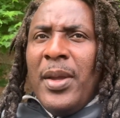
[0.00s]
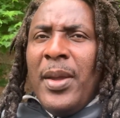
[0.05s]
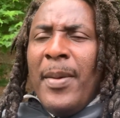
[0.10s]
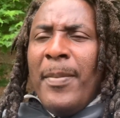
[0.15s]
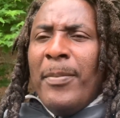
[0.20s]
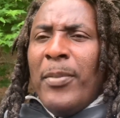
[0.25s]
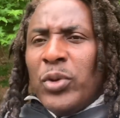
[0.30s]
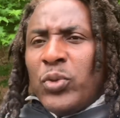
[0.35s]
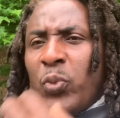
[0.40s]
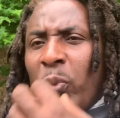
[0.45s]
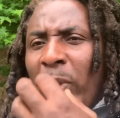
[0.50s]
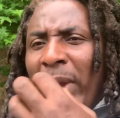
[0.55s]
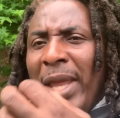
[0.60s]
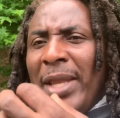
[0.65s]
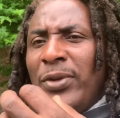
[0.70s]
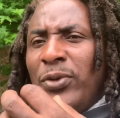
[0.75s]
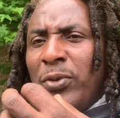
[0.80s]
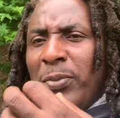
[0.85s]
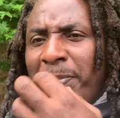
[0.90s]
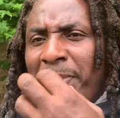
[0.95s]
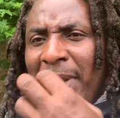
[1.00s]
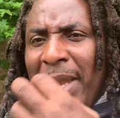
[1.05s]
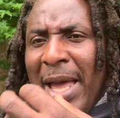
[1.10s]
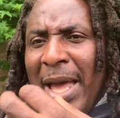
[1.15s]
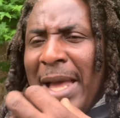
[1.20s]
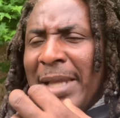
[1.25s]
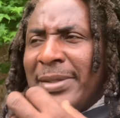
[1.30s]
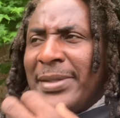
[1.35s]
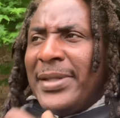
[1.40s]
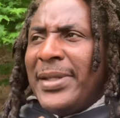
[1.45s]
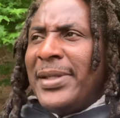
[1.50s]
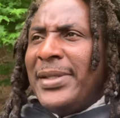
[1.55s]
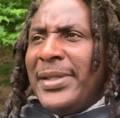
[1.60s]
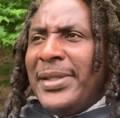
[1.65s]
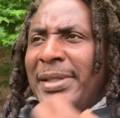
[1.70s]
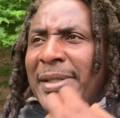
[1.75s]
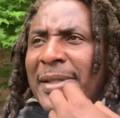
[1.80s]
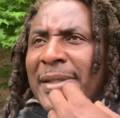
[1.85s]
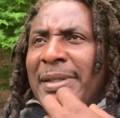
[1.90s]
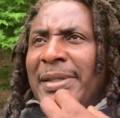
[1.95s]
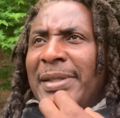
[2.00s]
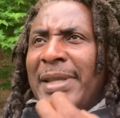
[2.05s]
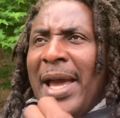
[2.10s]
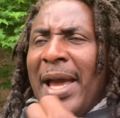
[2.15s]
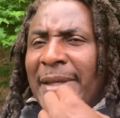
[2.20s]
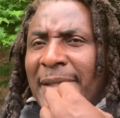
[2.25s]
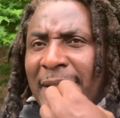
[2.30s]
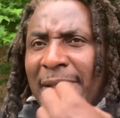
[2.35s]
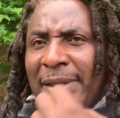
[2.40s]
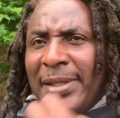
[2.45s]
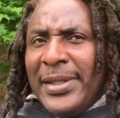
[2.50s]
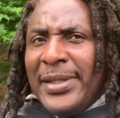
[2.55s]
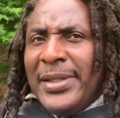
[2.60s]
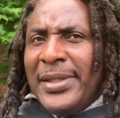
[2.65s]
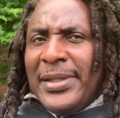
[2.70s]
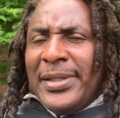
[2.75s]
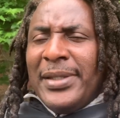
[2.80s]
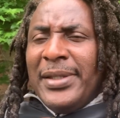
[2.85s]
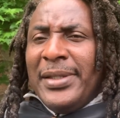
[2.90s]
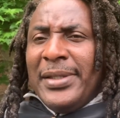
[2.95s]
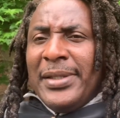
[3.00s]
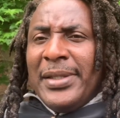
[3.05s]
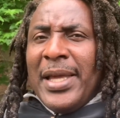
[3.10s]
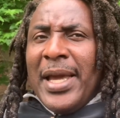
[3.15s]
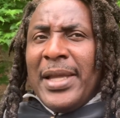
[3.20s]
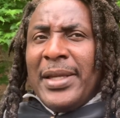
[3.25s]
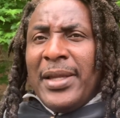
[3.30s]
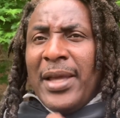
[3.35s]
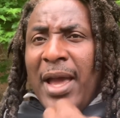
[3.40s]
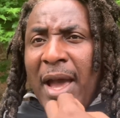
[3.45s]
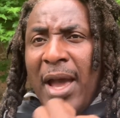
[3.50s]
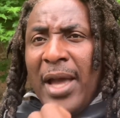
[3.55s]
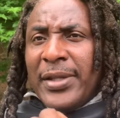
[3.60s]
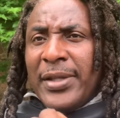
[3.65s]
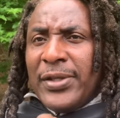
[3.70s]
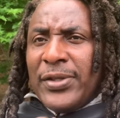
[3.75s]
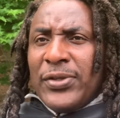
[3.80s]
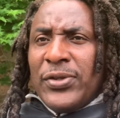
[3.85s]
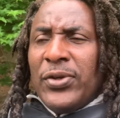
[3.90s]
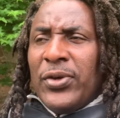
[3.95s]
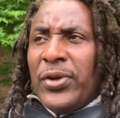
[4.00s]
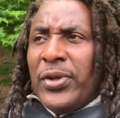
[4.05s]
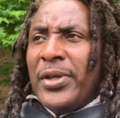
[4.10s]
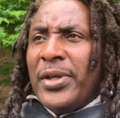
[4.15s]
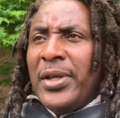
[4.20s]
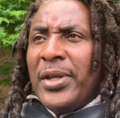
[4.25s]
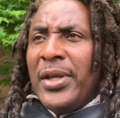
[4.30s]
But when you planting in that heat, in that hot sun,